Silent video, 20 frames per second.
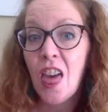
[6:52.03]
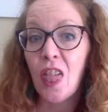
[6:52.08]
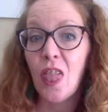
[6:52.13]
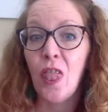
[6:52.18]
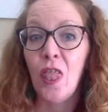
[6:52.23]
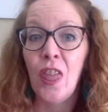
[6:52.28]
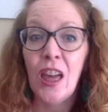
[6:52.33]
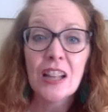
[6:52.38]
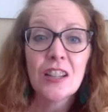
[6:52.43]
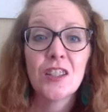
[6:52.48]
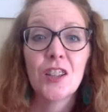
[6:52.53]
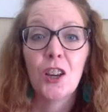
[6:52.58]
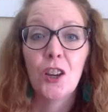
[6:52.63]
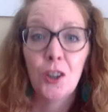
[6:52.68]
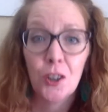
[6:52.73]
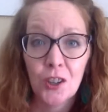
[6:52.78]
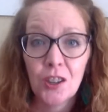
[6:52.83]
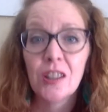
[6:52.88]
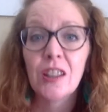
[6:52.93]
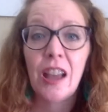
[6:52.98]
that's a
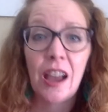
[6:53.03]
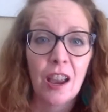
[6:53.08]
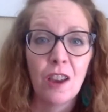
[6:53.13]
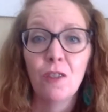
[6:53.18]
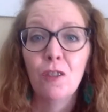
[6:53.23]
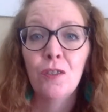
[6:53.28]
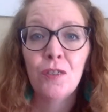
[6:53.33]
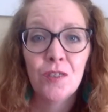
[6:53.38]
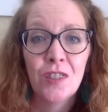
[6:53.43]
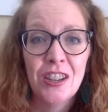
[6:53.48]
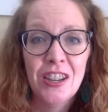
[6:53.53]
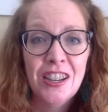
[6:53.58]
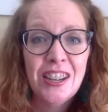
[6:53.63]
good life.